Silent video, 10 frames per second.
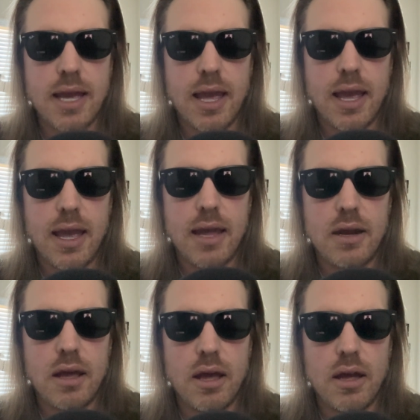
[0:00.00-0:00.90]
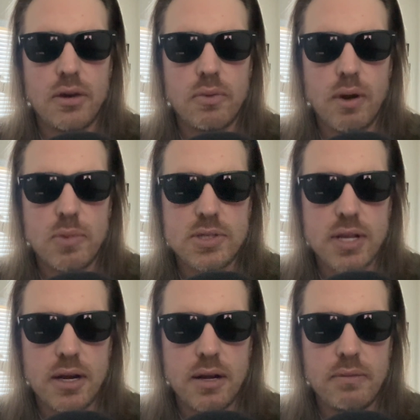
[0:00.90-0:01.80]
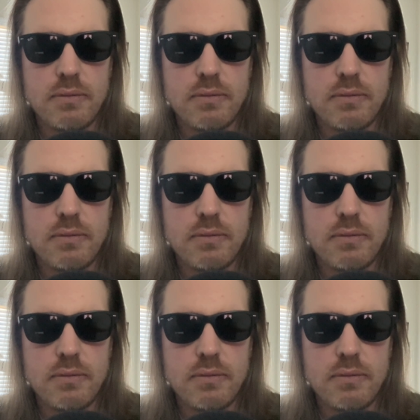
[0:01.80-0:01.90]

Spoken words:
and underrepresented